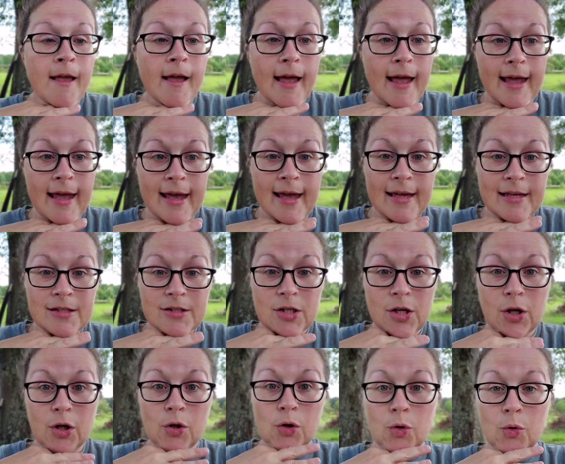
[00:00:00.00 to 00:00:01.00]
And
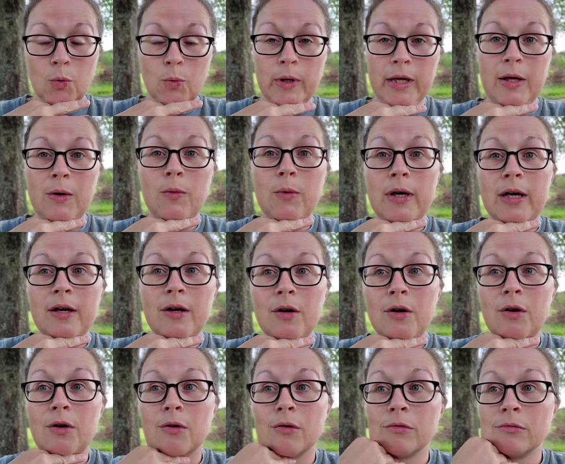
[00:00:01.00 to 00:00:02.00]
we
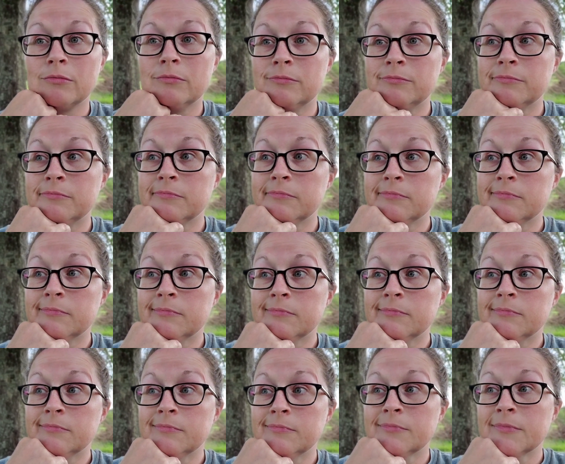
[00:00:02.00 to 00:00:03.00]
will
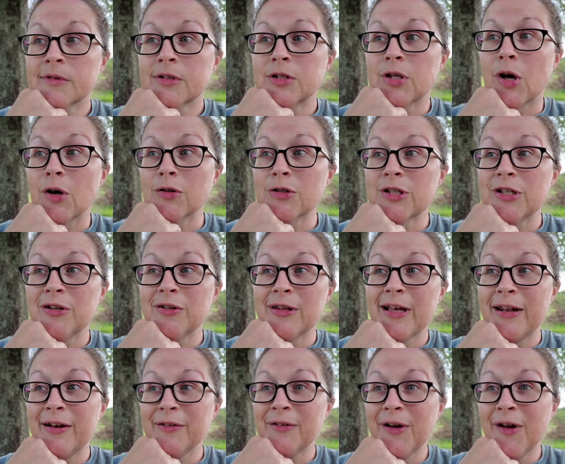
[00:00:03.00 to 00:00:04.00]
talk to you
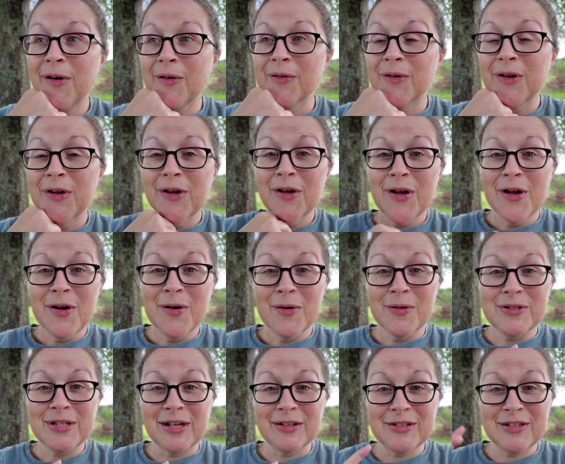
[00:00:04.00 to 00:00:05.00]
later on.
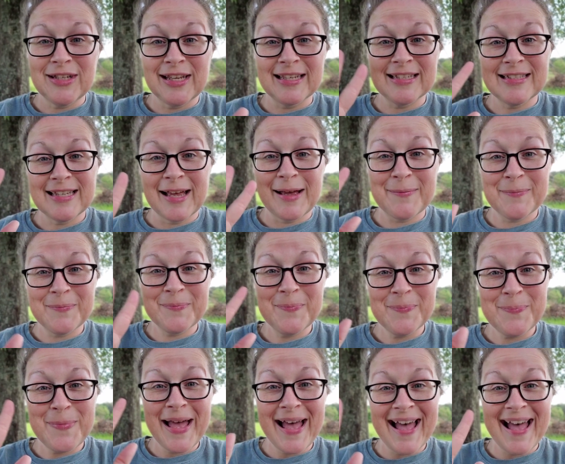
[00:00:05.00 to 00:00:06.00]
We'll talk to you next time.
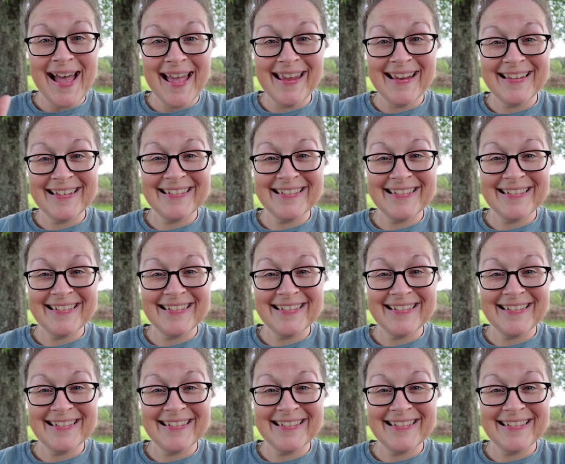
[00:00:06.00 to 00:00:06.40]
Bye.